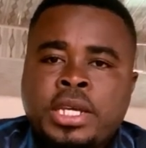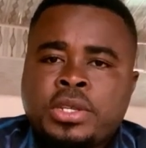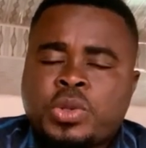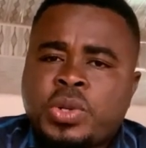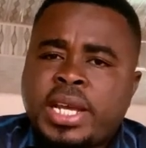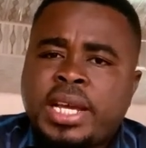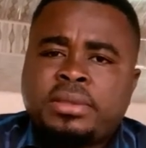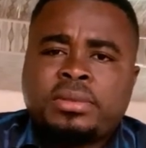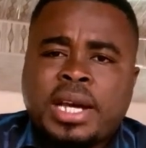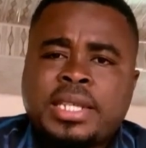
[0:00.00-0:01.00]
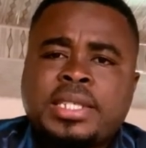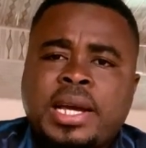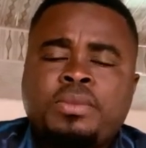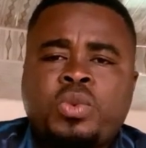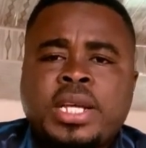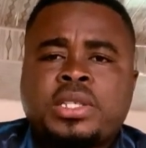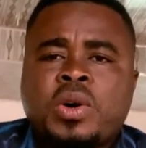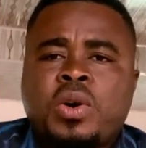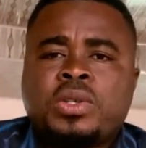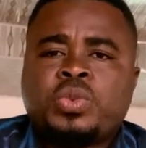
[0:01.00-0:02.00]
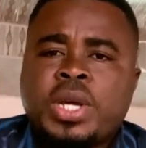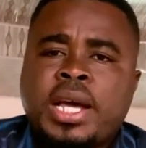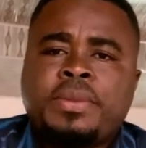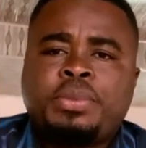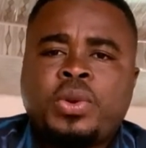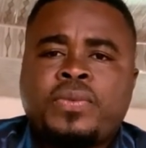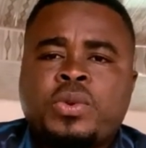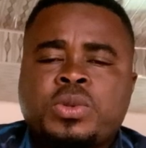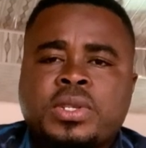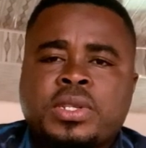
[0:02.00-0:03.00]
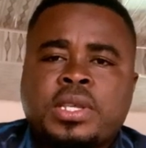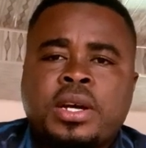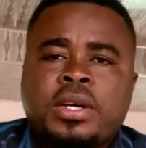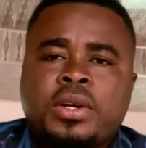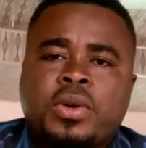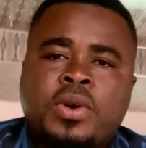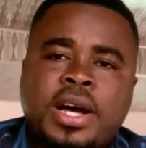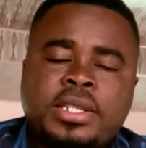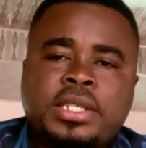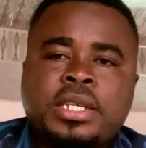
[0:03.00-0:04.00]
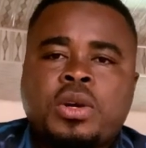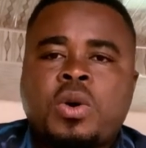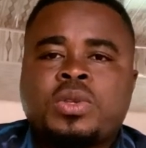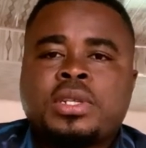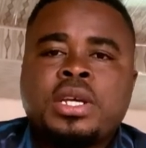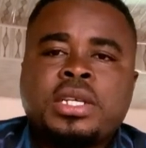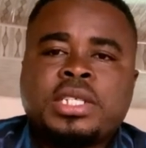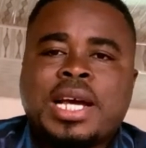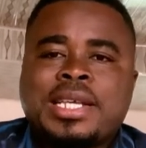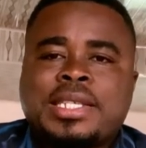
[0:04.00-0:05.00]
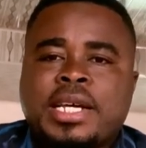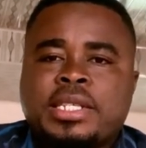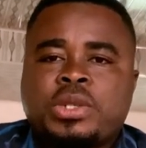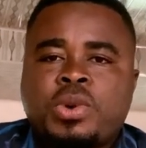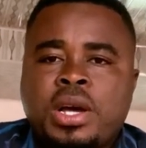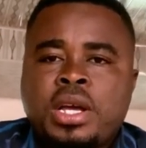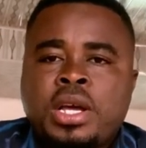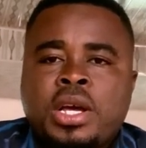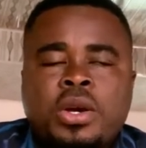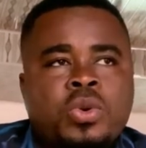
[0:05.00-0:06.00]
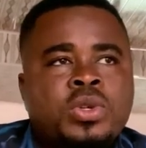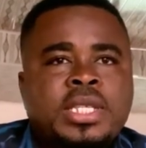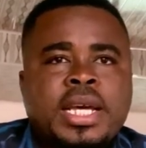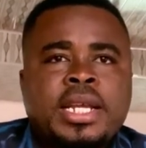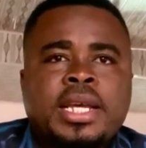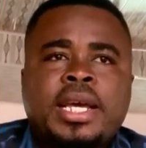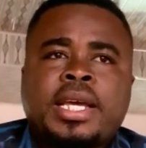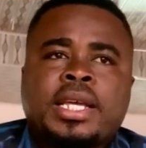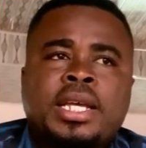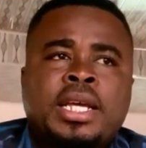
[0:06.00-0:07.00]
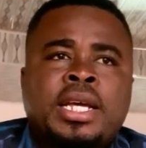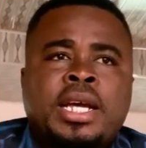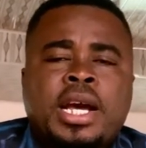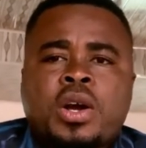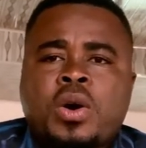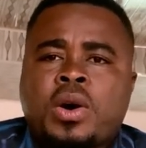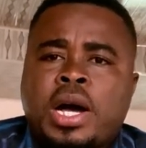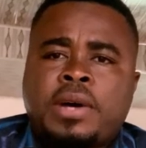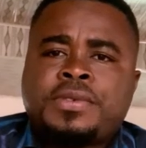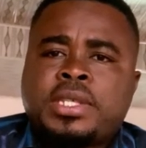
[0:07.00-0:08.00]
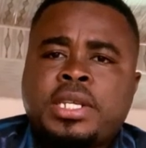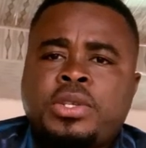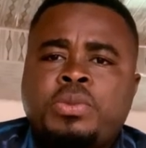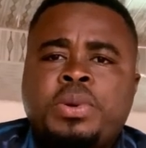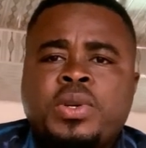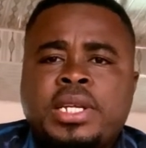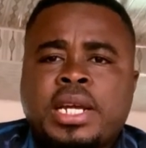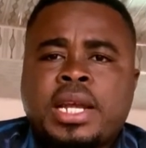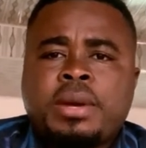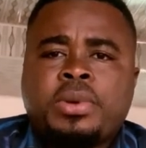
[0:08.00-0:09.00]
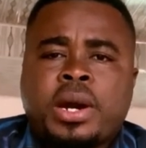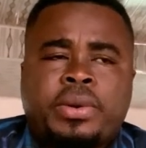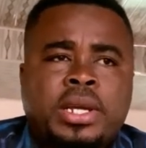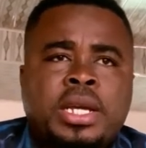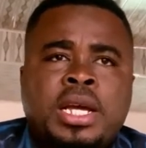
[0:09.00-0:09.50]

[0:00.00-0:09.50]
So then as time went on, we had a beautiful sister or auntie called Yasantiwa who said, hey, Ekow, I've seen you building a library.